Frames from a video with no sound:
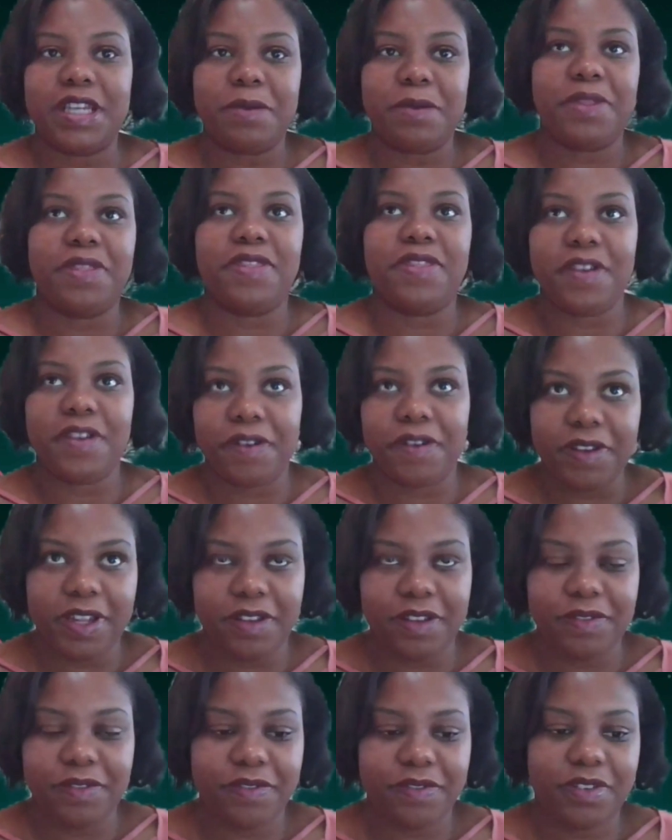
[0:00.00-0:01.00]
their
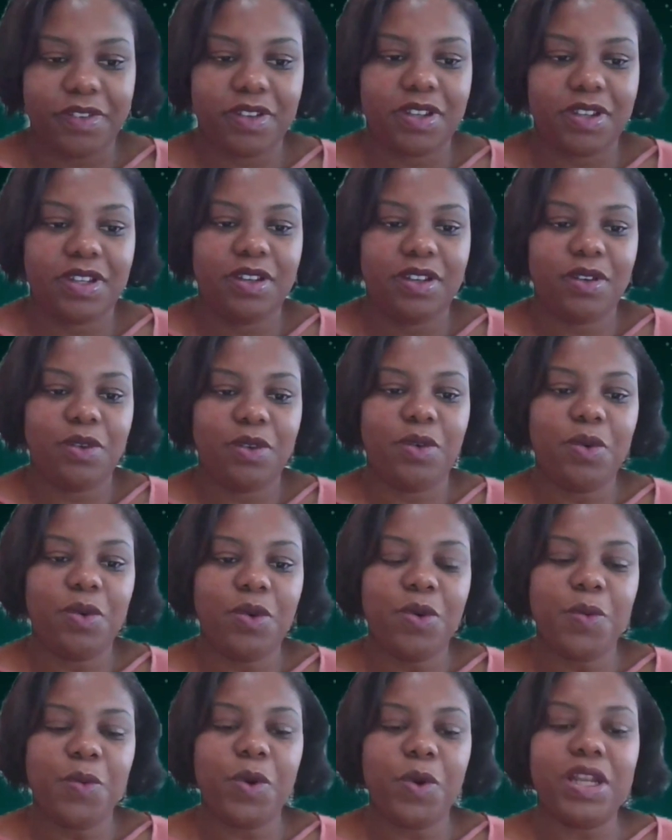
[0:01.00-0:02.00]
life,
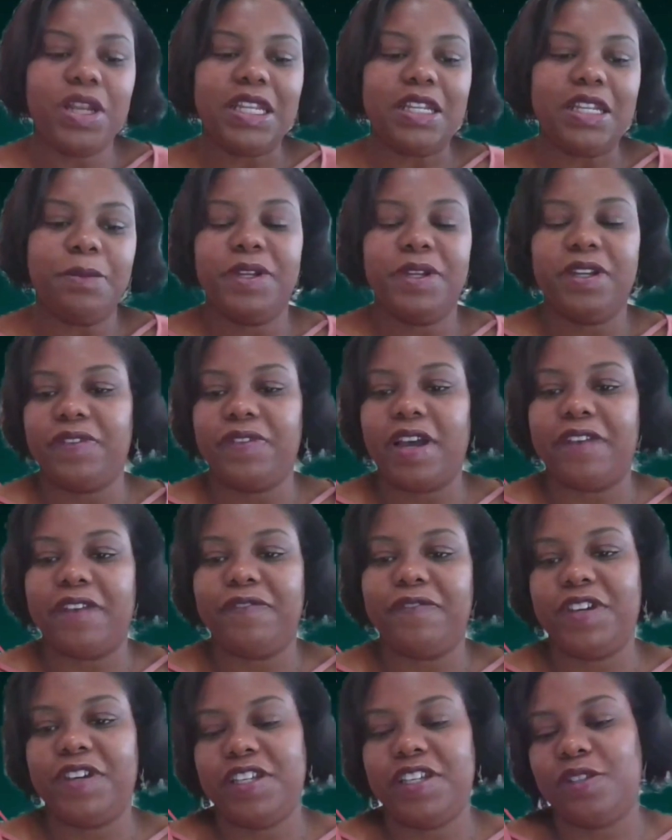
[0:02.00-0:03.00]
what little bit of
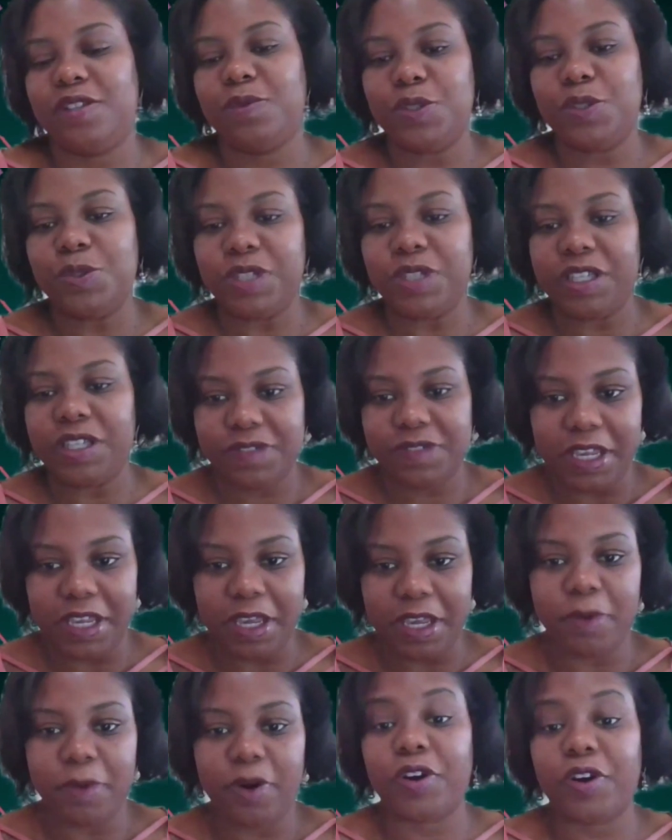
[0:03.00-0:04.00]
advice would you give to him
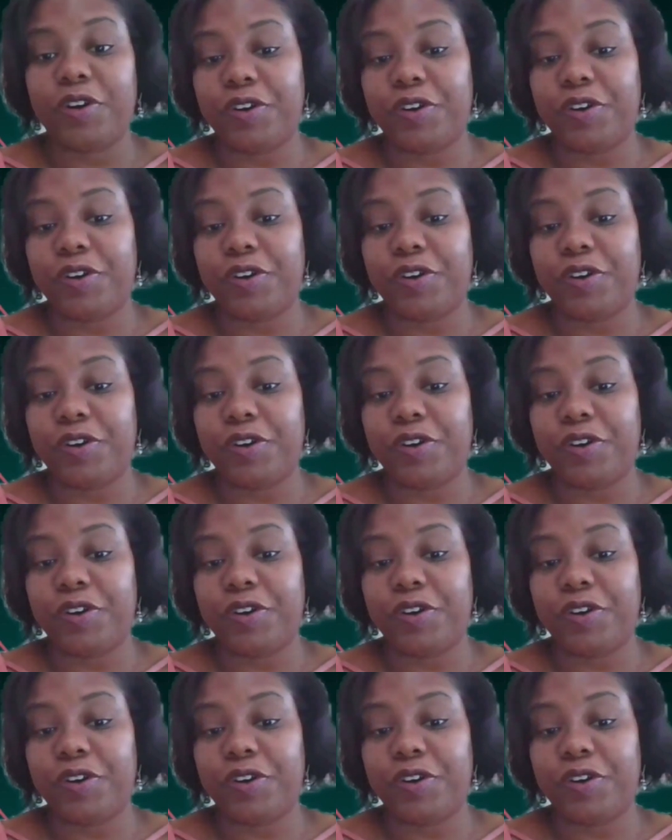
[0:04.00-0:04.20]
or her?